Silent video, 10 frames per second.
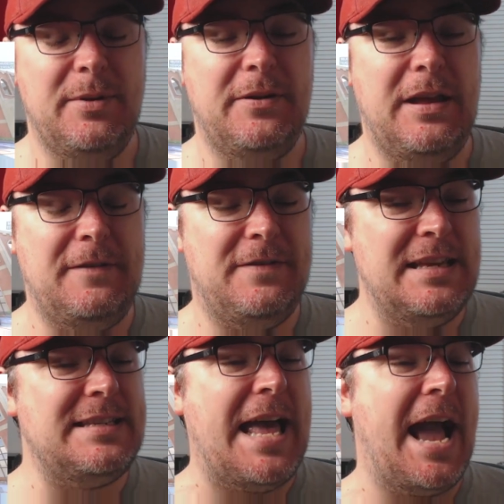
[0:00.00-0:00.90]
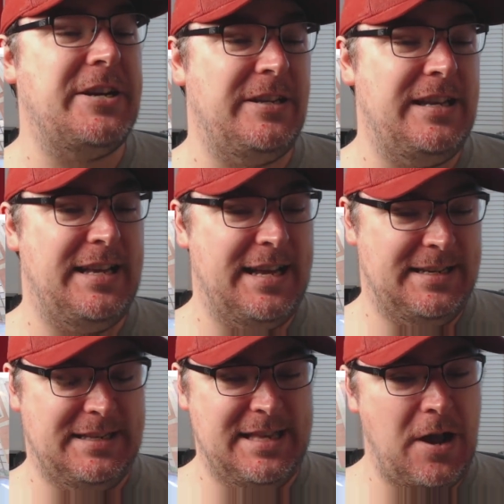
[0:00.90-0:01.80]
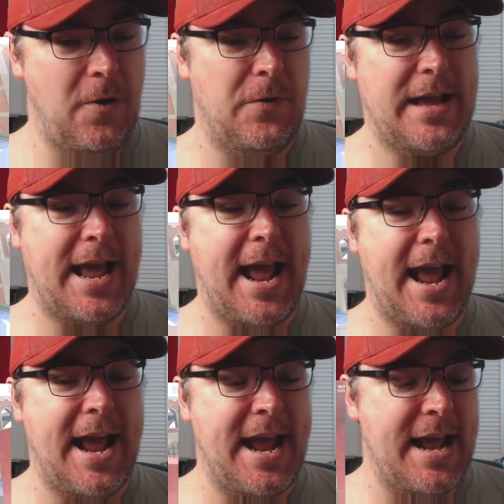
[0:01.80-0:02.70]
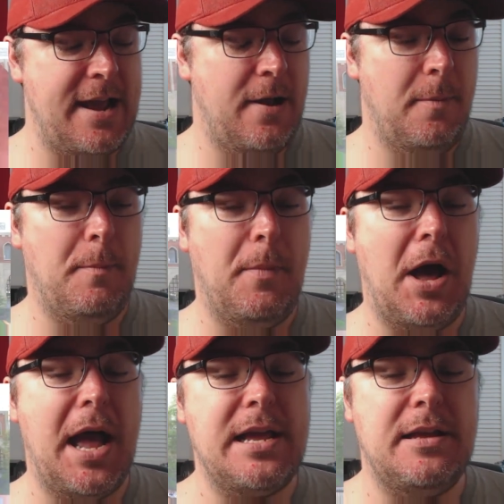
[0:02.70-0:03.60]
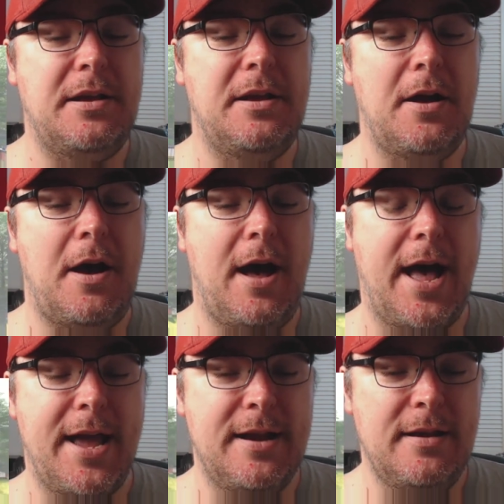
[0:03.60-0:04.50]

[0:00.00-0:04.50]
but if this actually gets the okay, my god.